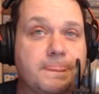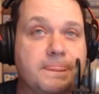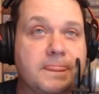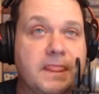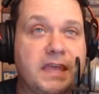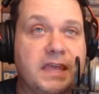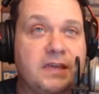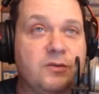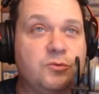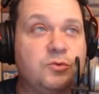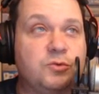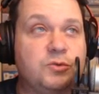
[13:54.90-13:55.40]

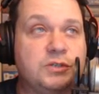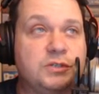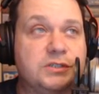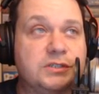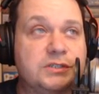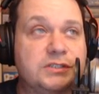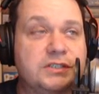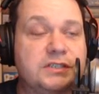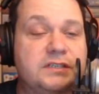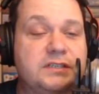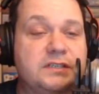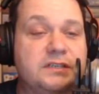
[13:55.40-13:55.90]
it
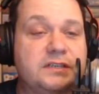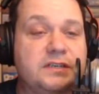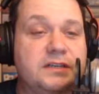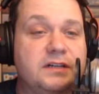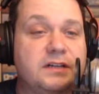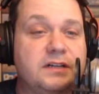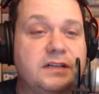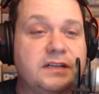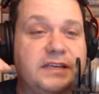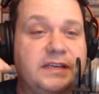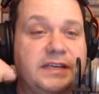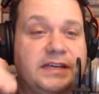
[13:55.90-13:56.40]
would
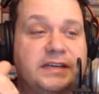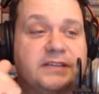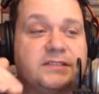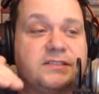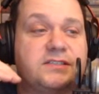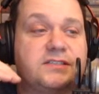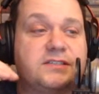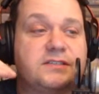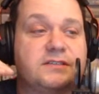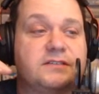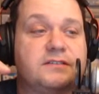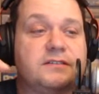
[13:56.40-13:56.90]

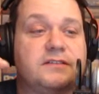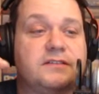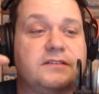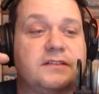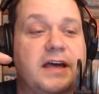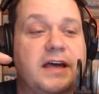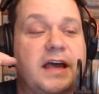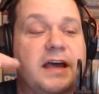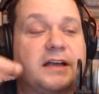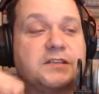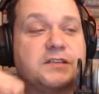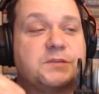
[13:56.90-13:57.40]
get the
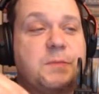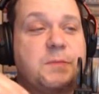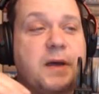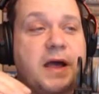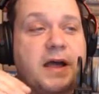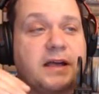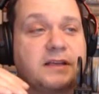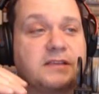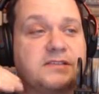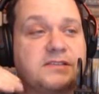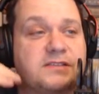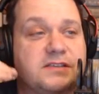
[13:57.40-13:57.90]

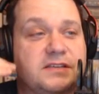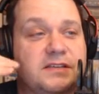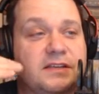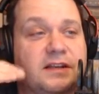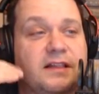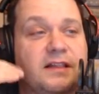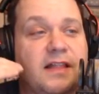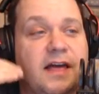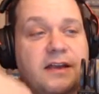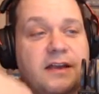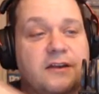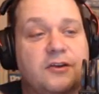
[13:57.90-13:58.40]
Xbox in a
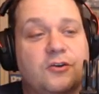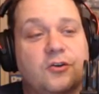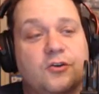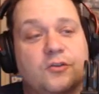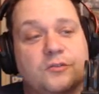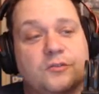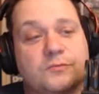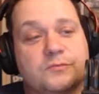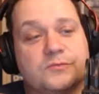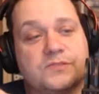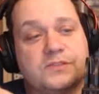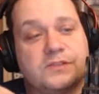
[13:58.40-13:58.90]
lot of
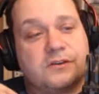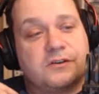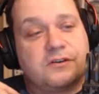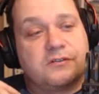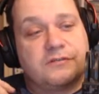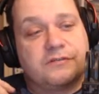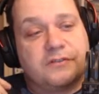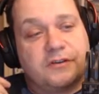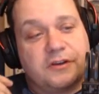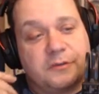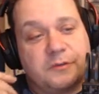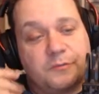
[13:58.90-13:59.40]
homes that are
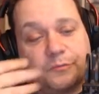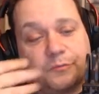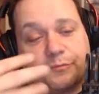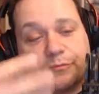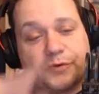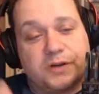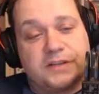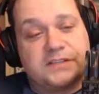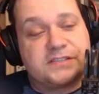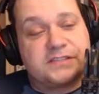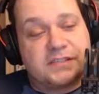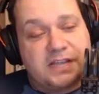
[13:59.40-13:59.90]
very
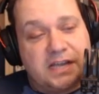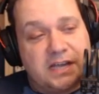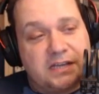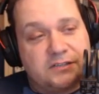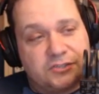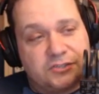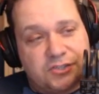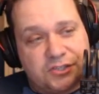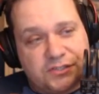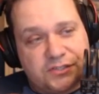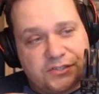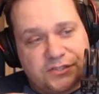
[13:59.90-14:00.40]
price
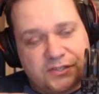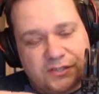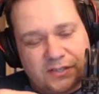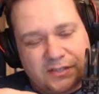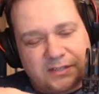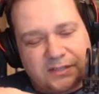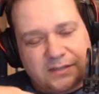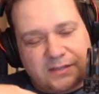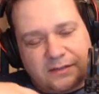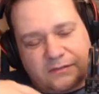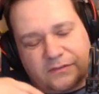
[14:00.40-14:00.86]
conscious. And